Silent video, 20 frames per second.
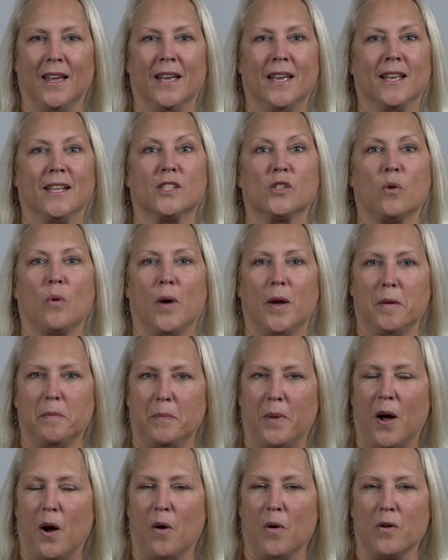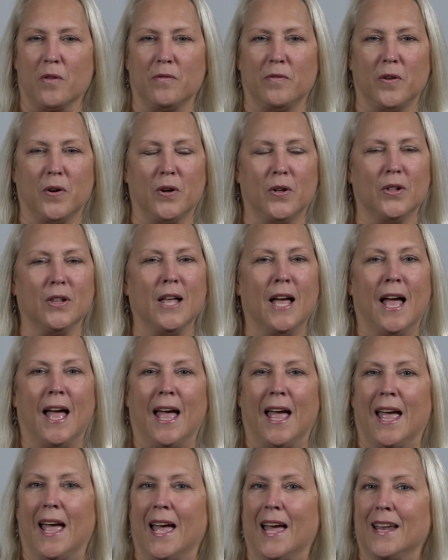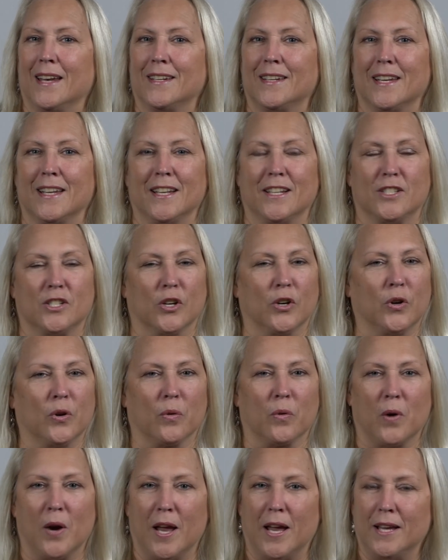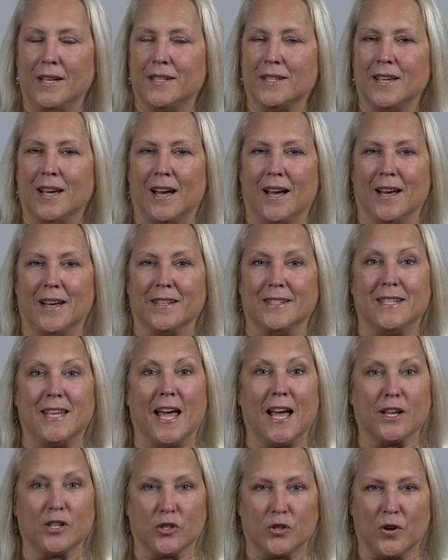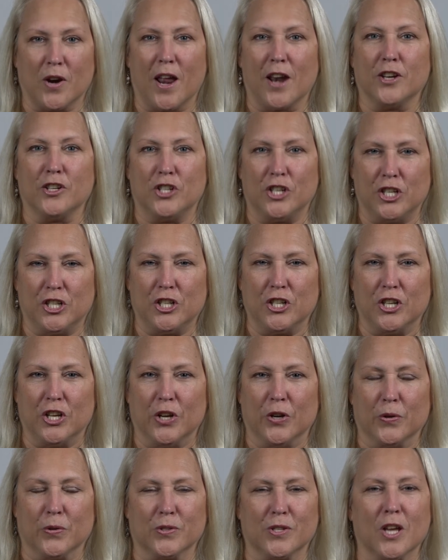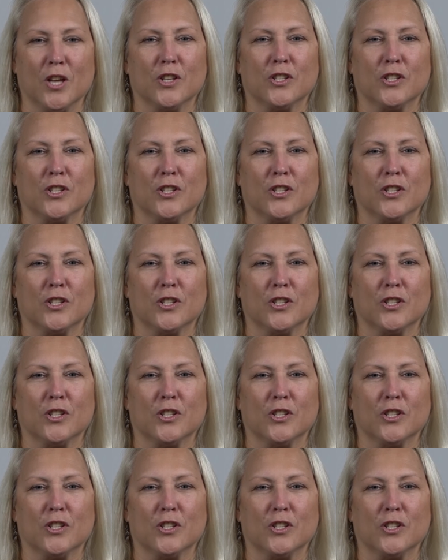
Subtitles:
It's quite powerful, and it's a great tax strategy to use.